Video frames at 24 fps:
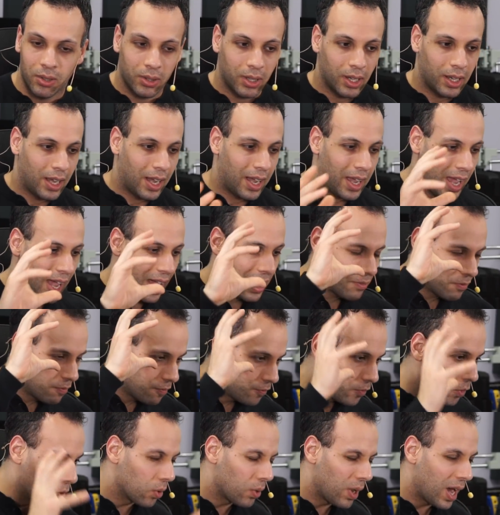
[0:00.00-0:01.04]
okay, I had
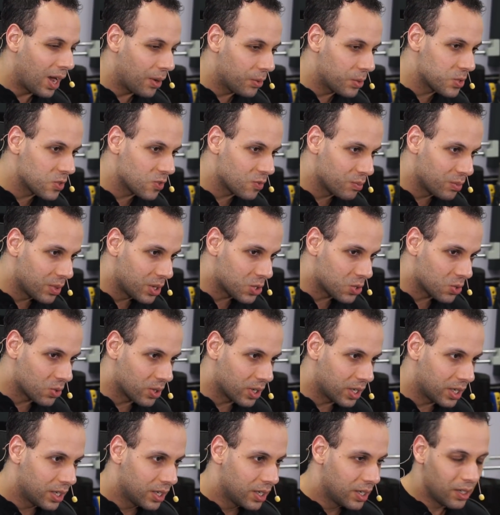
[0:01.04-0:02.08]
4 hours of
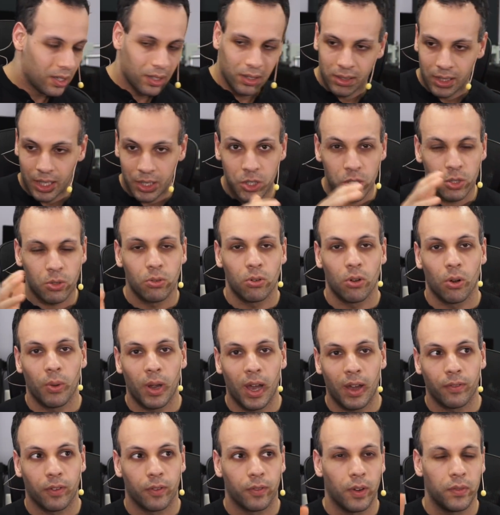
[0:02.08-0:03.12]
misery. Let's screw
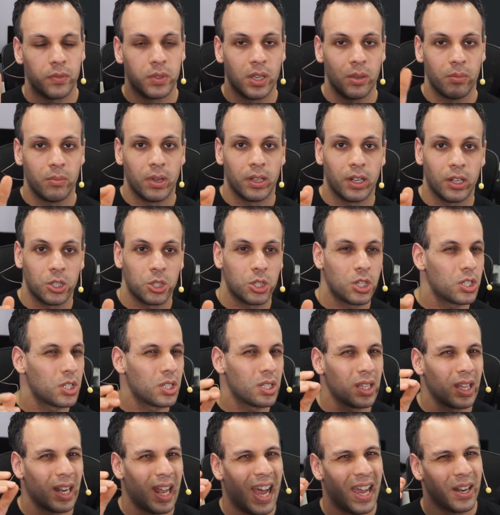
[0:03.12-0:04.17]
around for 15 minutes just so
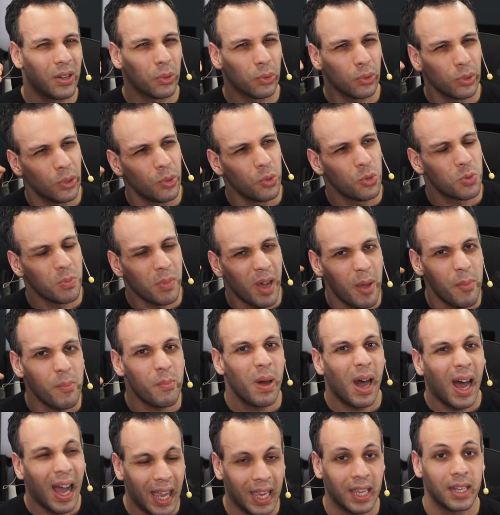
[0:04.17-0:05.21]
that I don't lose my
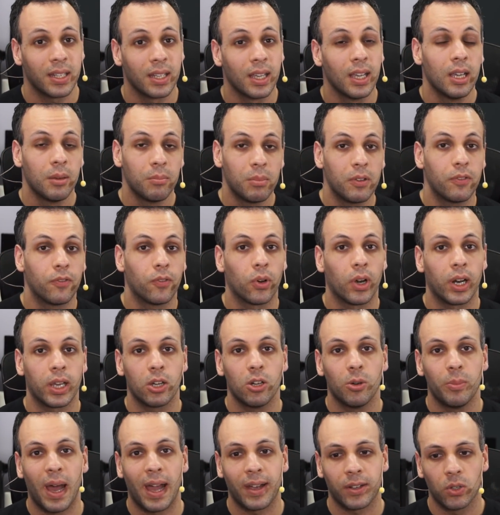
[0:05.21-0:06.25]
mind before I
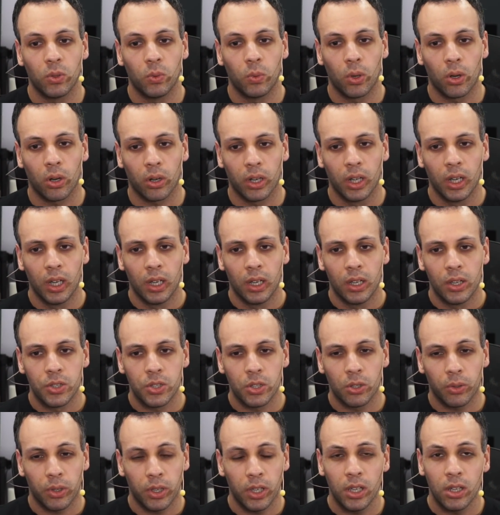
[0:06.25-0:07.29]
go back to work.
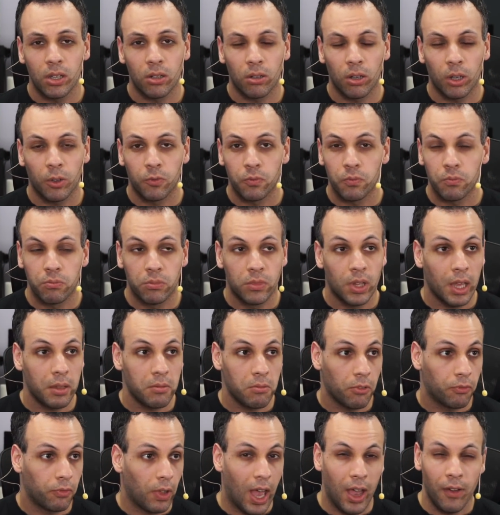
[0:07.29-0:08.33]
So here, if
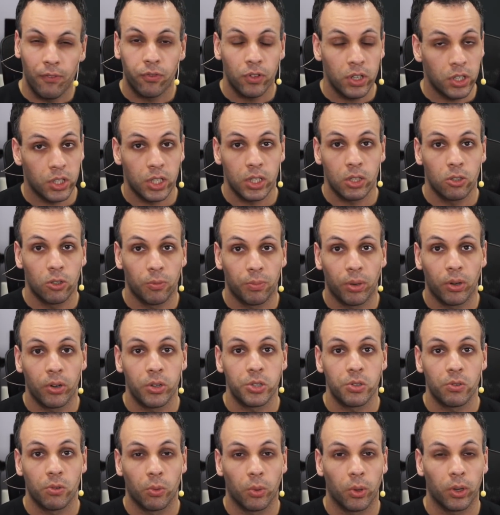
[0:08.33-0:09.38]
every single
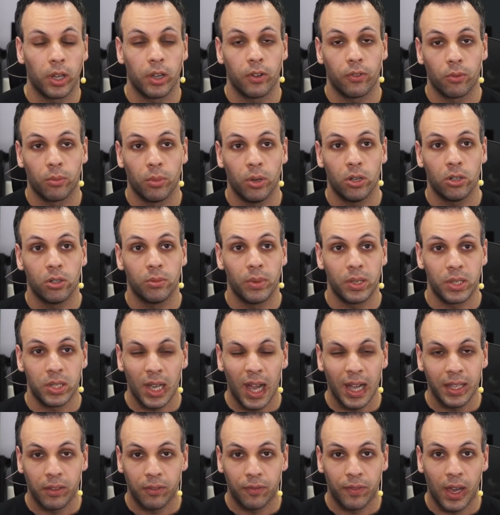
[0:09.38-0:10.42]
person working from home,
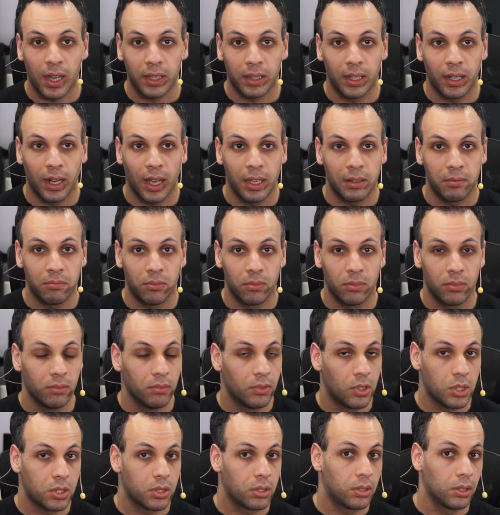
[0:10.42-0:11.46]
aside the fact that I
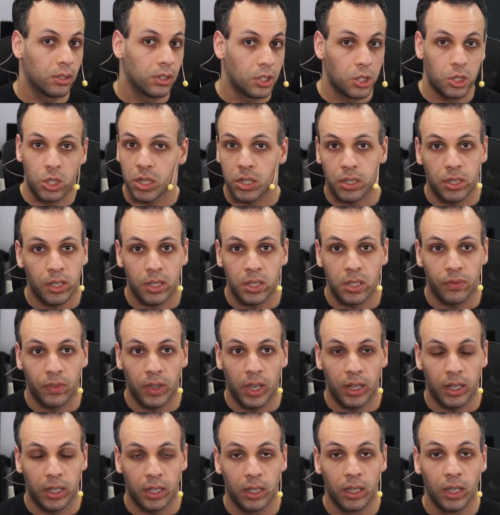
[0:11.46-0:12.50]
just the logistics of
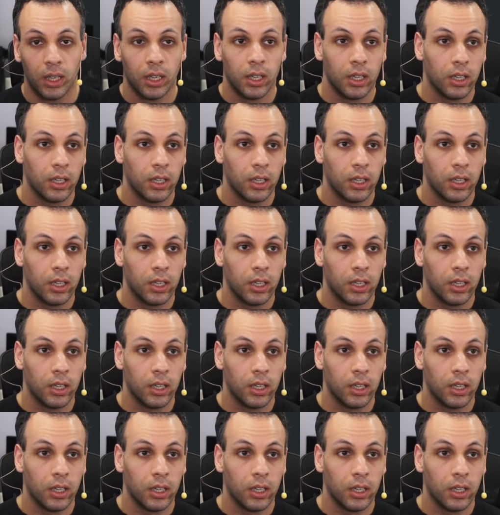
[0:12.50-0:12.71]
getting